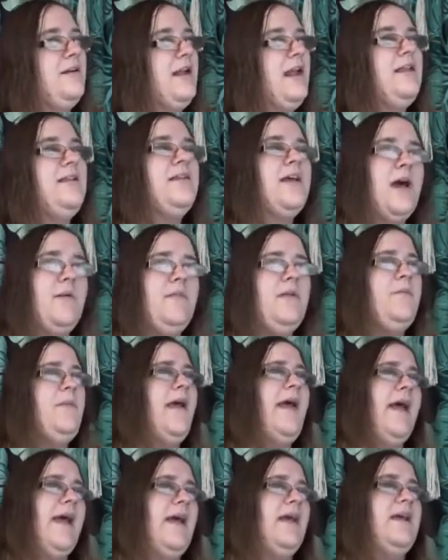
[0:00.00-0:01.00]
coming
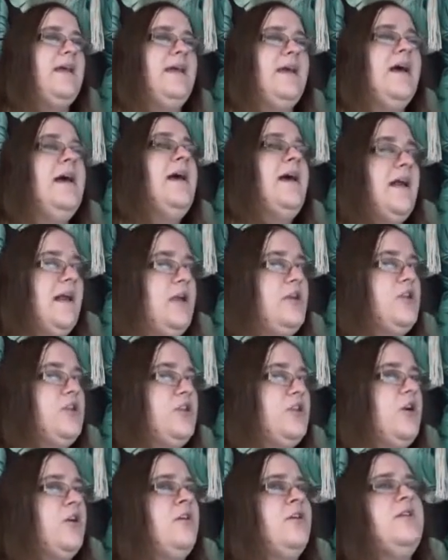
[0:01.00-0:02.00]
back. It's
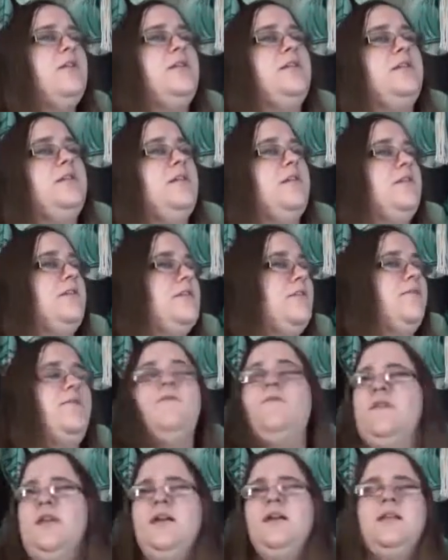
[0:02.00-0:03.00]
starting to
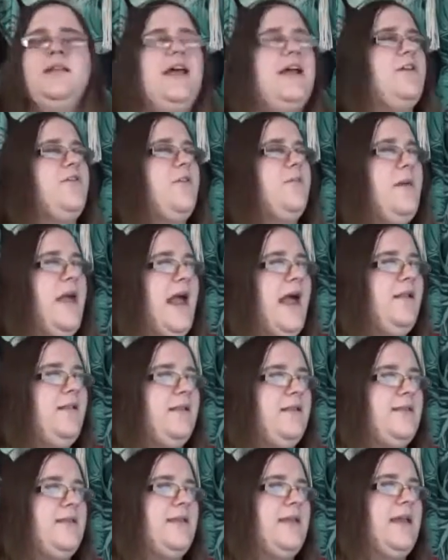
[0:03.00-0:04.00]
feel like the
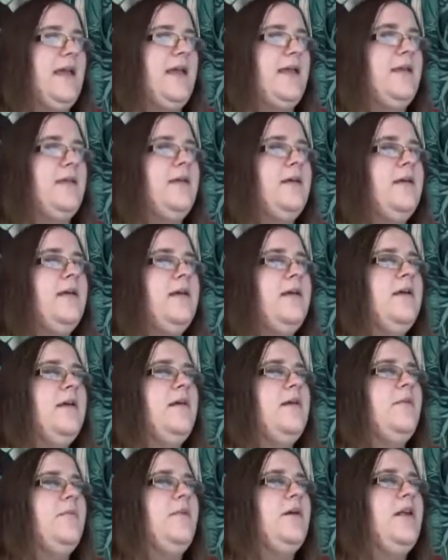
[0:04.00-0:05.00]
palace again.
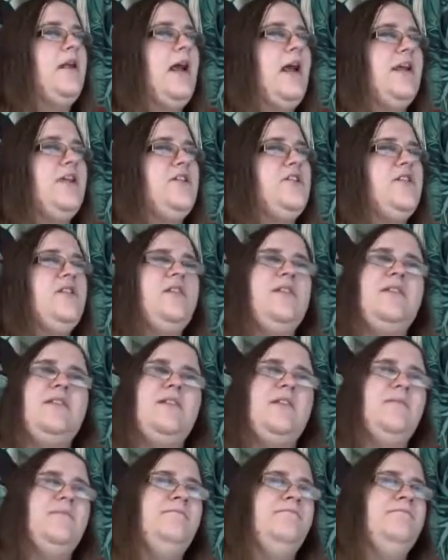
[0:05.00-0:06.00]
But I just,